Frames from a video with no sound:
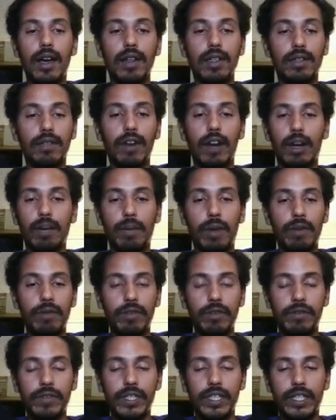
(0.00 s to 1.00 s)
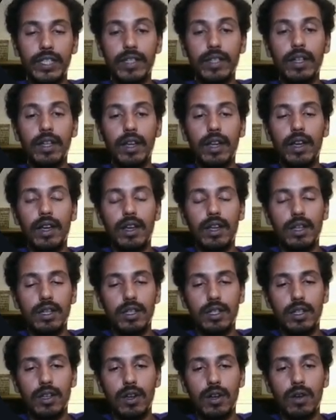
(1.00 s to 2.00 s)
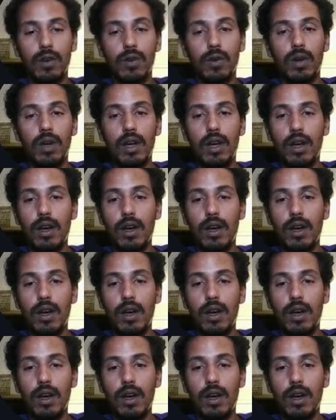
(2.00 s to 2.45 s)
divided by 15. So